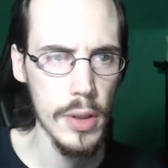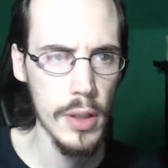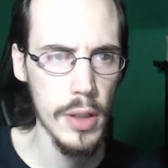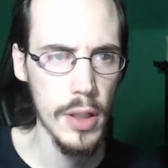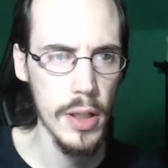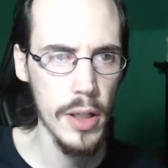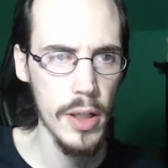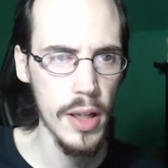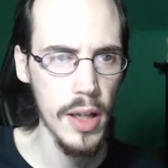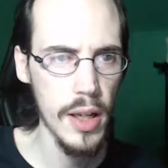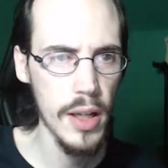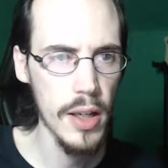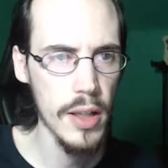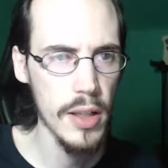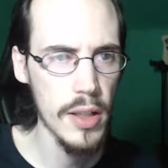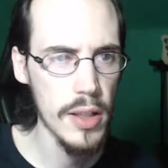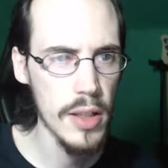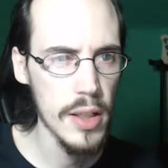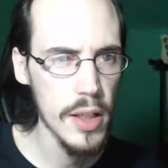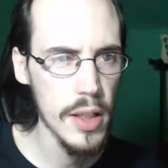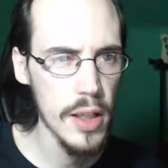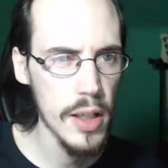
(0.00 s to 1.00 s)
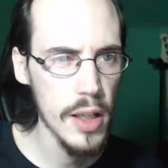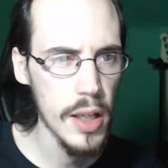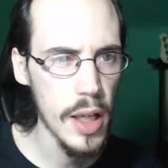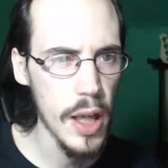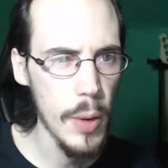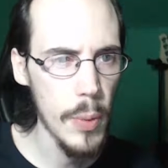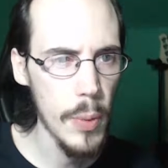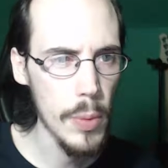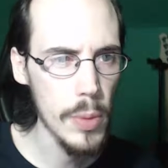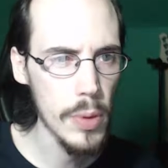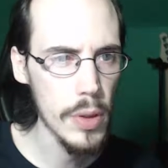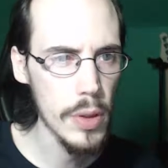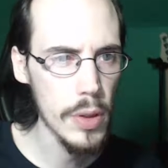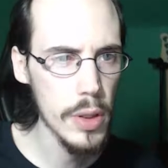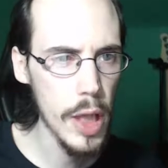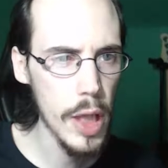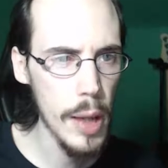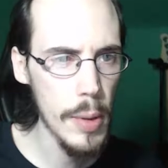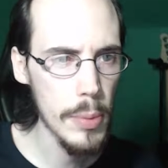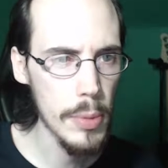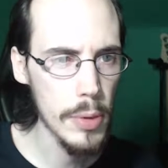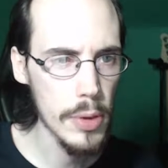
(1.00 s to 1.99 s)
Huh? And we're the
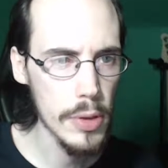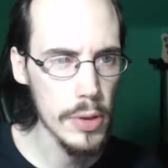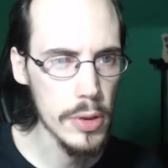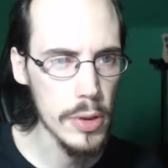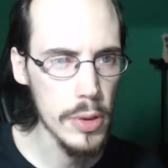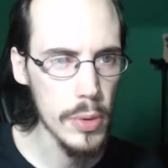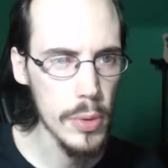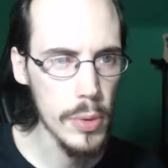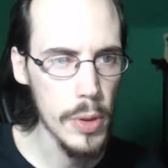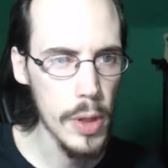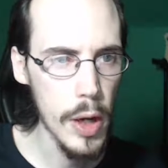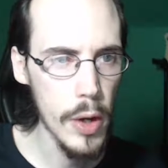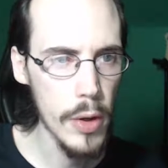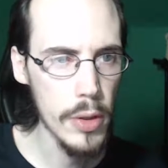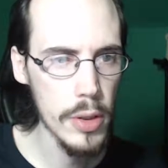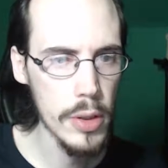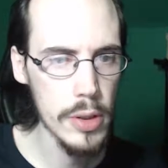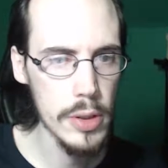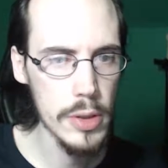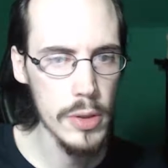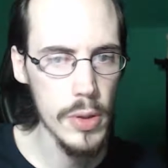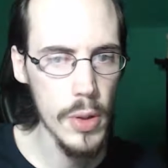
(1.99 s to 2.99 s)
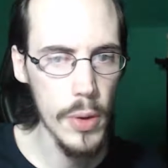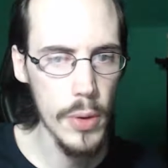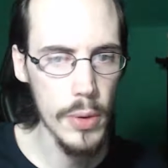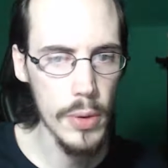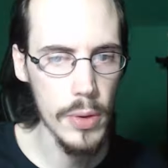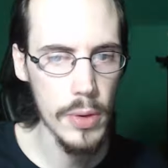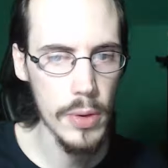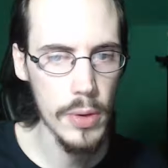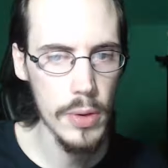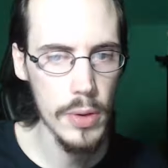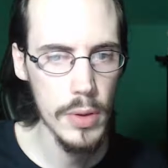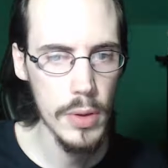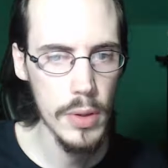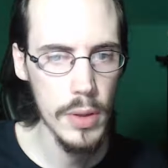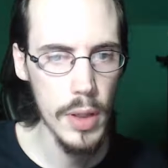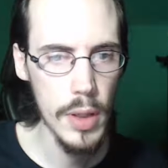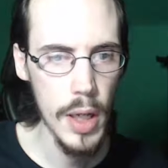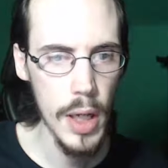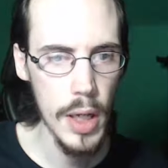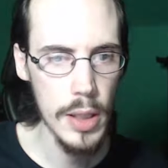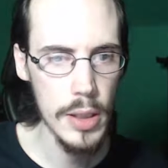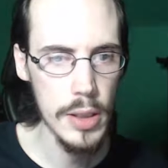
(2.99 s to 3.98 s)
laborers who carry the stone.
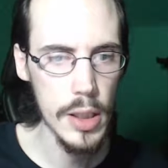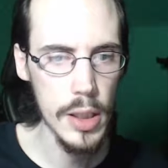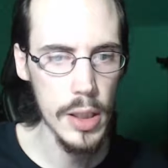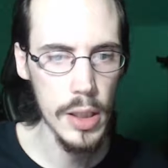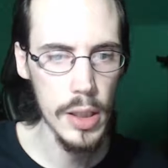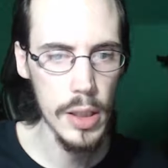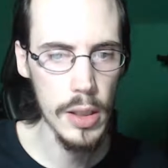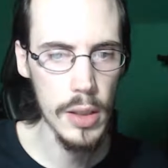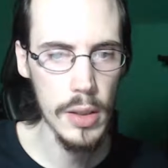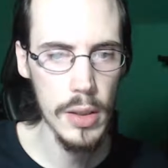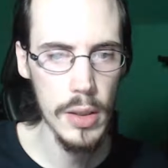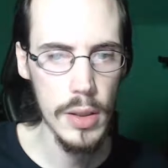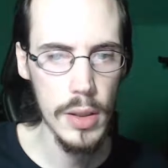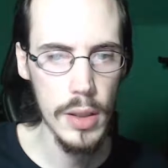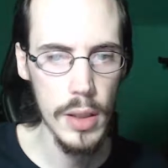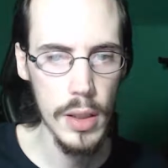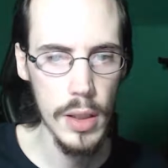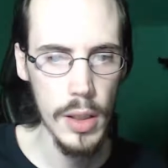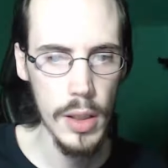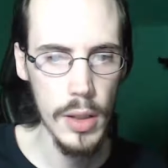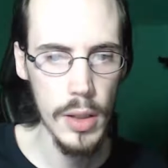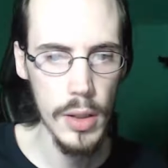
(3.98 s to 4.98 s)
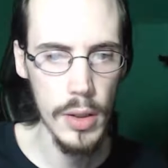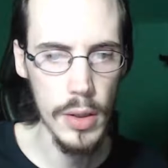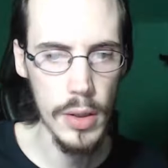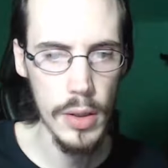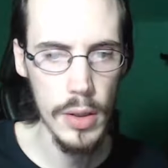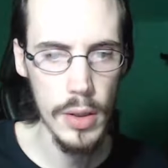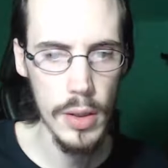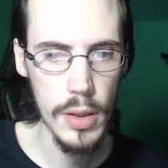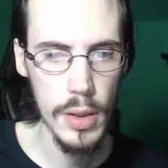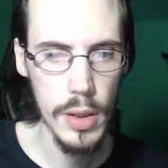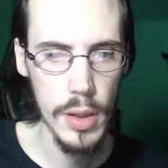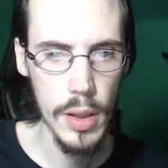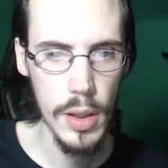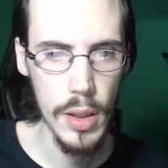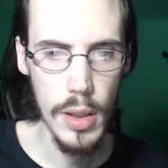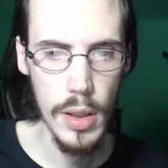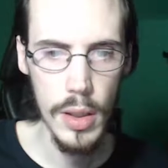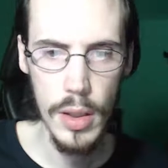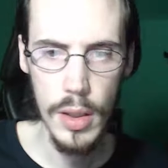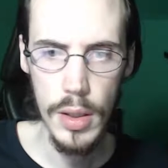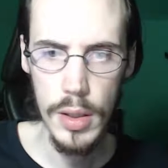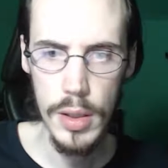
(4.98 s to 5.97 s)
Hey, Sonny, here.
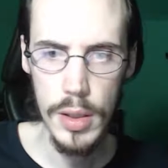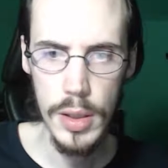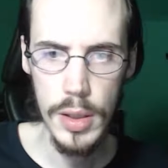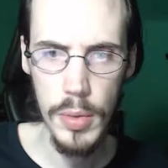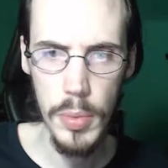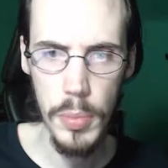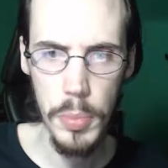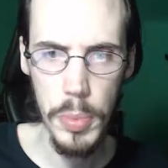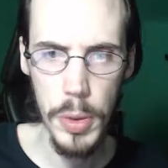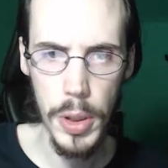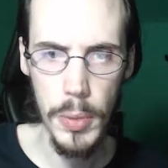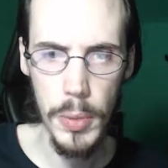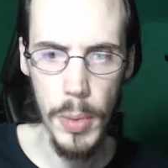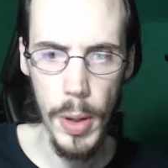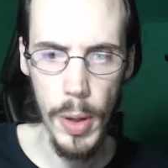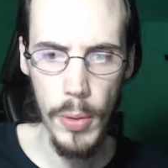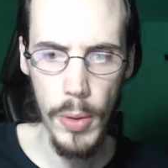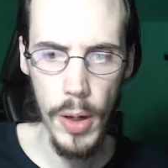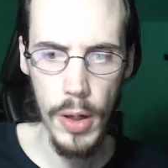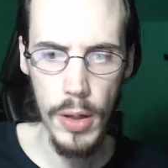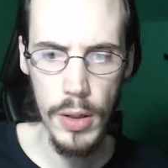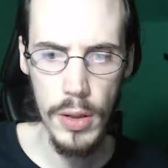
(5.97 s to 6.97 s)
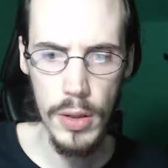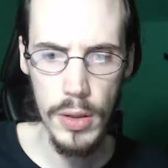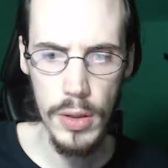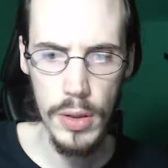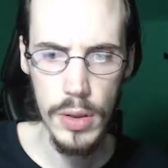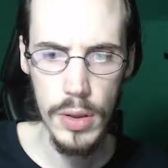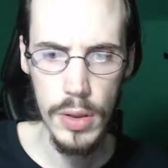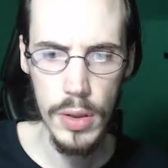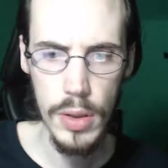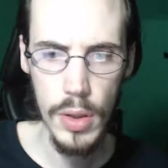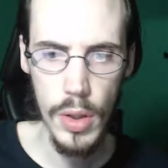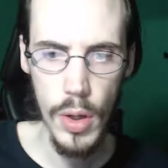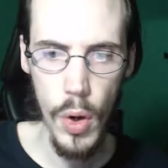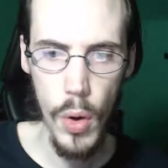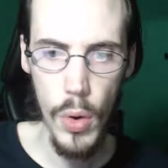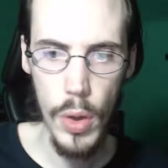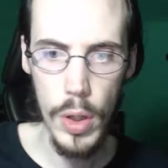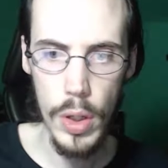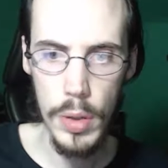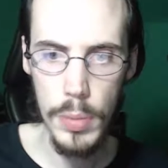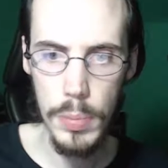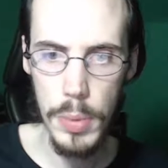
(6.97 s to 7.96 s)
You gonna piggyback ride? Oh,
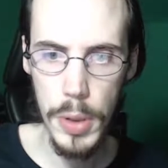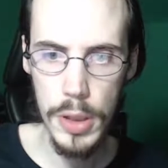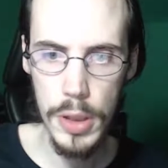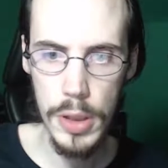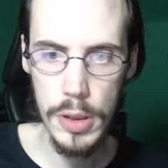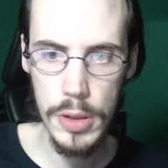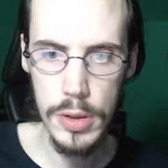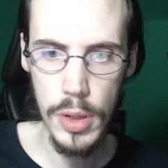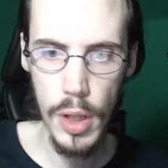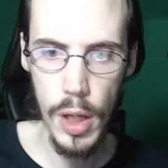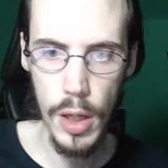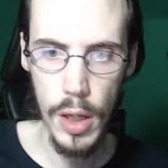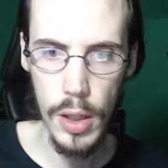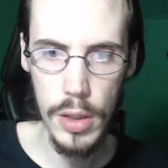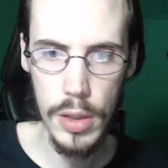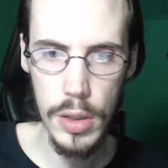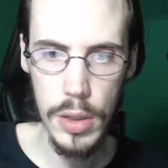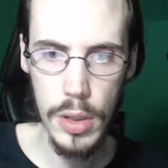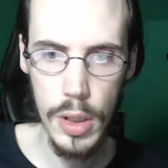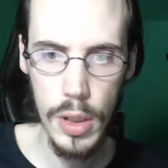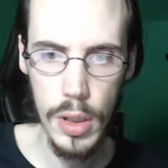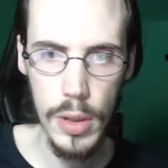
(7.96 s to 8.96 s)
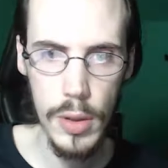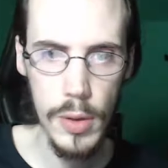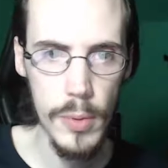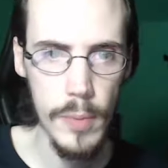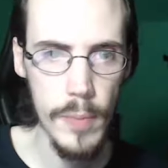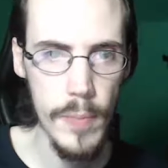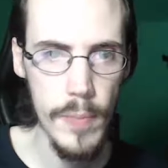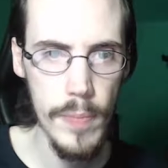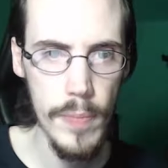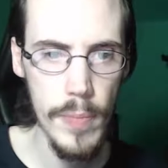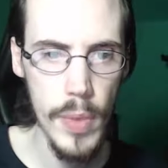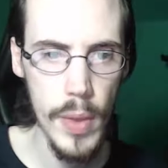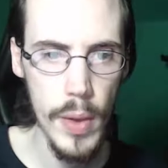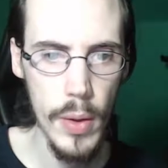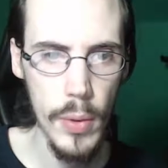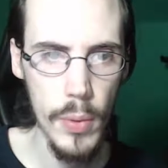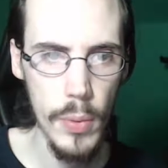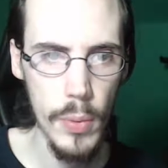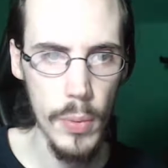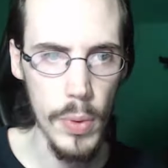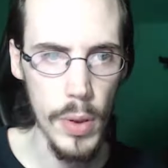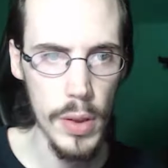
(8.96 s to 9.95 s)
you picked his lock. Clink.
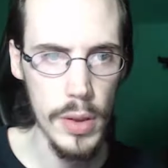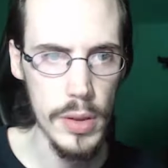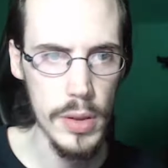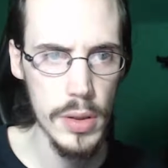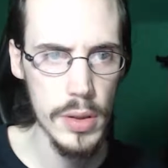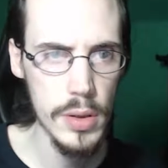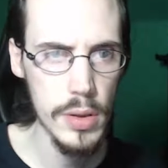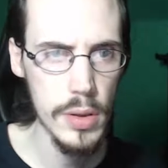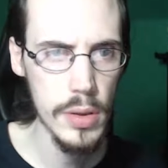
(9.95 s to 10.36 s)
What?